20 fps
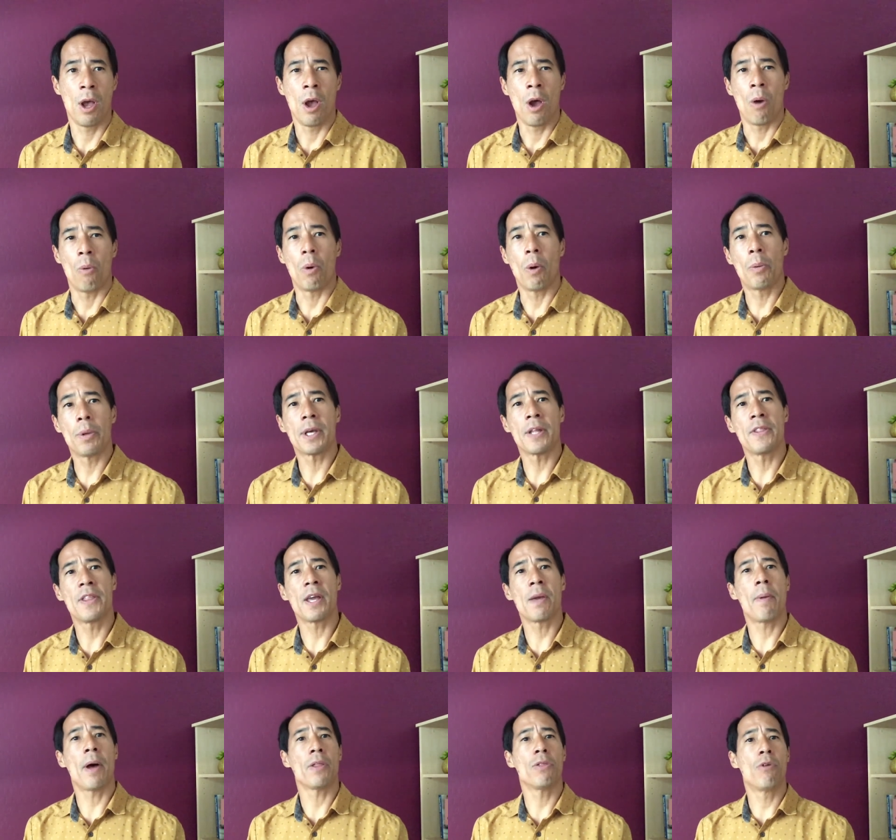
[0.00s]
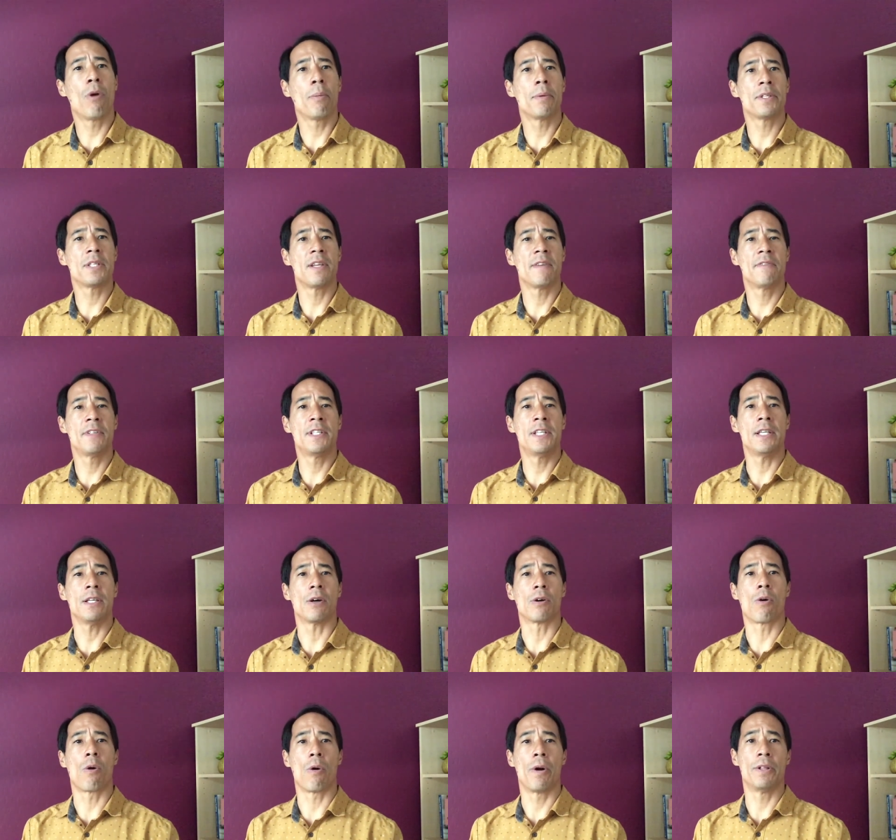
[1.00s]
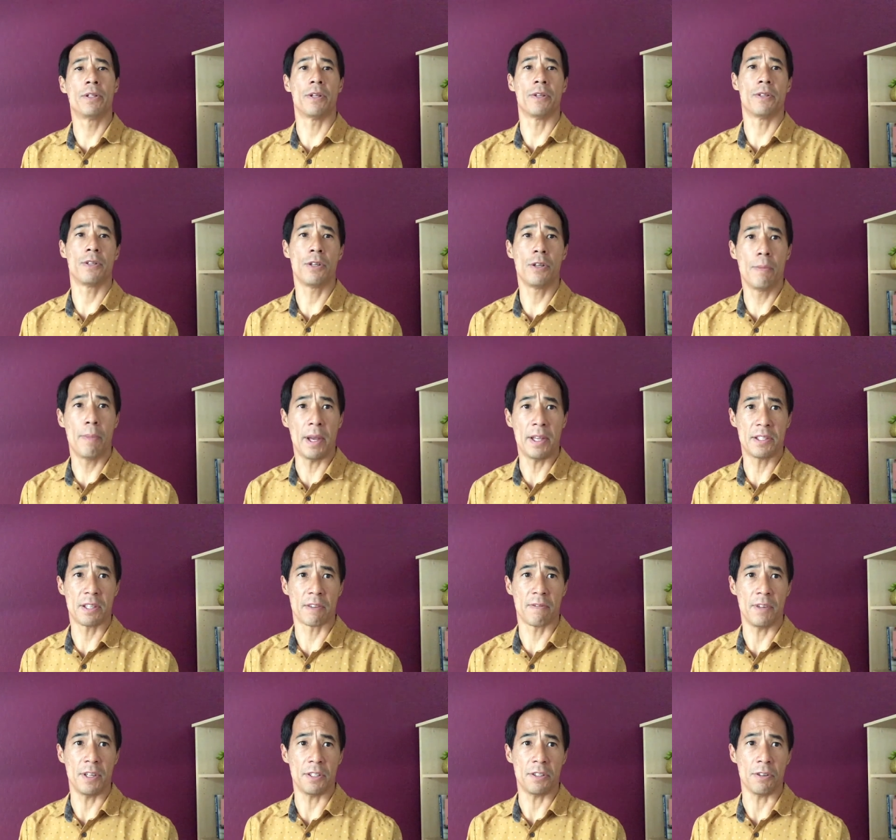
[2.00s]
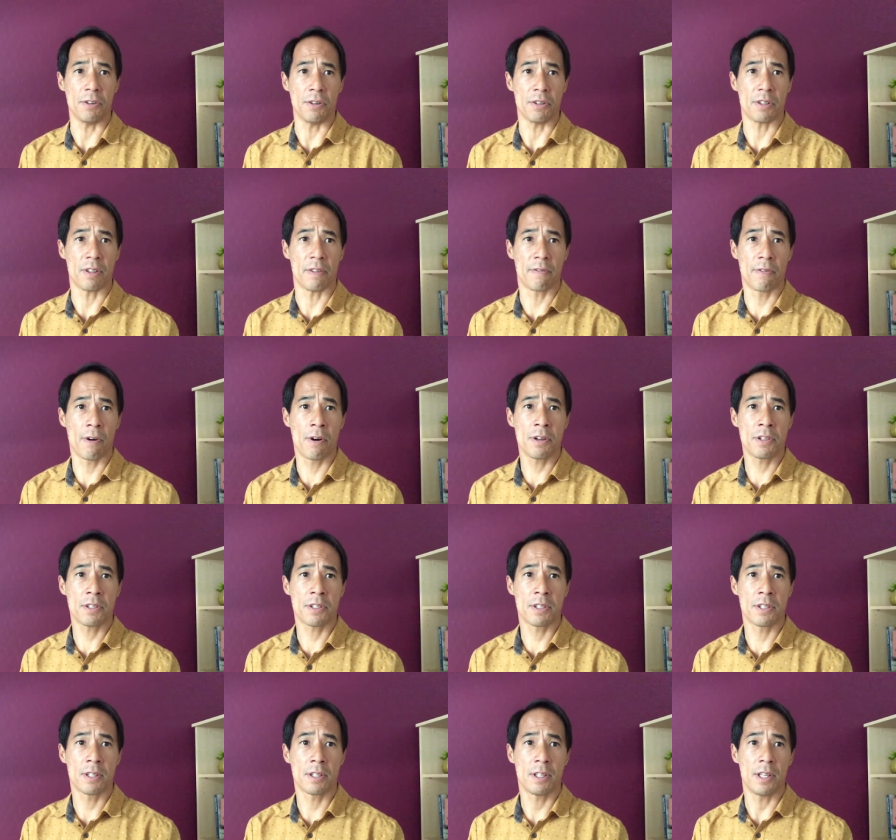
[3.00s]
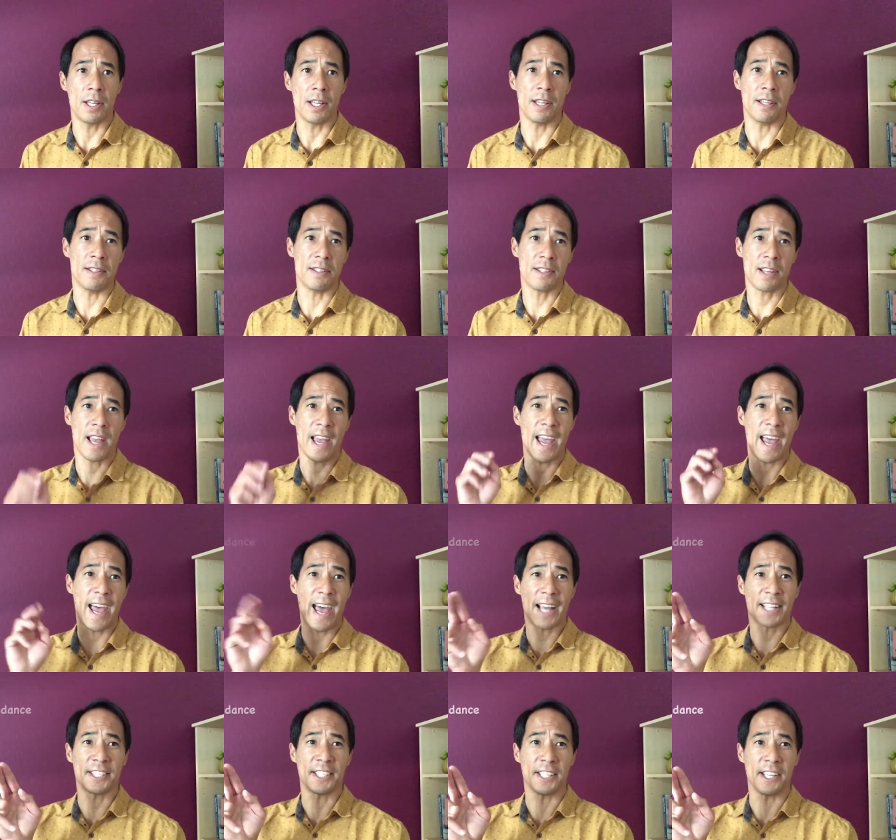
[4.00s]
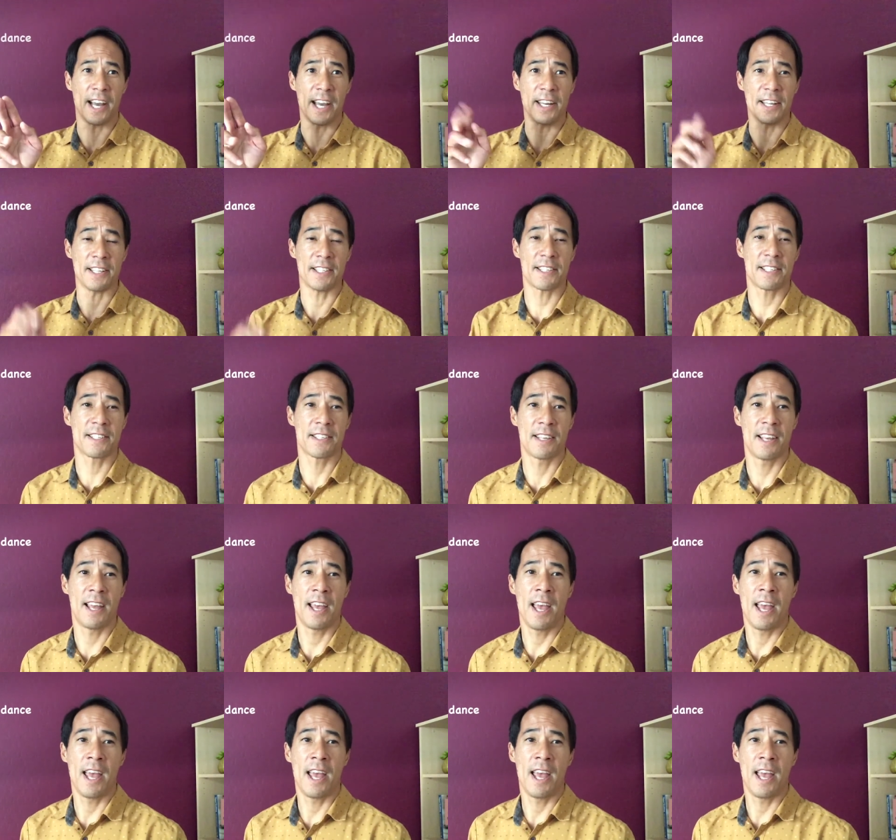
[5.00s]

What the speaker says: Well, we can think about normativity according to two basic features. The first is action guidance.